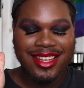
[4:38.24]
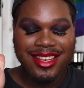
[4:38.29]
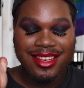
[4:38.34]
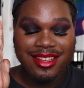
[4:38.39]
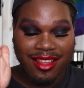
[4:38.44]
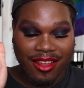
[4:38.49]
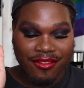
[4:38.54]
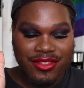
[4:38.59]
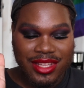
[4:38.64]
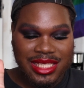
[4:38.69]

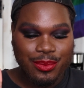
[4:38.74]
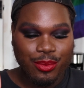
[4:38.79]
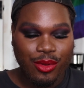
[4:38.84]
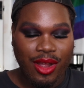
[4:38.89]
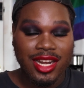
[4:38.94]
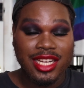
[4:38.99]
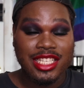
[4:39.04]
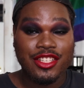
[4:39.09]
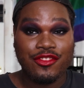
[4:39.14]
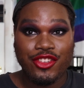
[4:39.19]
love these
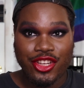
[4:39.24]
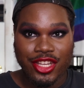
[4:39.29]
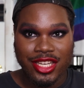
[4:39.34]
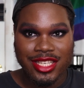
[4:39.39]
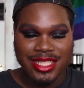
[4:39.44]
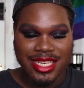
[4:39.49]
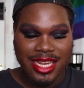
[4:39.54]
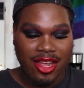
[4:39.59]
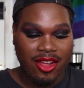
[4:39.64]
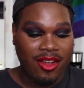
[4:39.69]
products if you
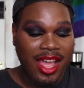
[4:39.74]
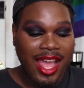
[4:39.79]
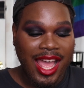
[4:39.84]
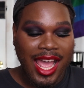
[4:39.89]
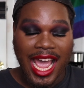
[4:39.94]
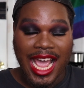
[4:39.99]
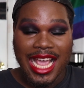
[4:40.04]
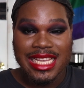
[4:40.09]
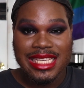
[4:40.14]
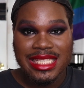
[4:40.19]
couldn't tell.
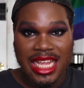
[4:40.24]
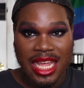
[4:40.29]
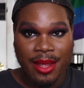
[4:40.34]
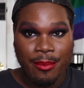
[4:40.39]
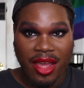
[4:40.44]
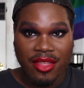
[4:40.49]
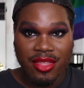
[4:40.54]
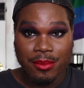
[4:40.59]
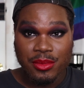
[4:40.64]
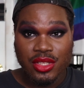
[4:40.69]
I stand
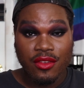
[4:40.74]
by them.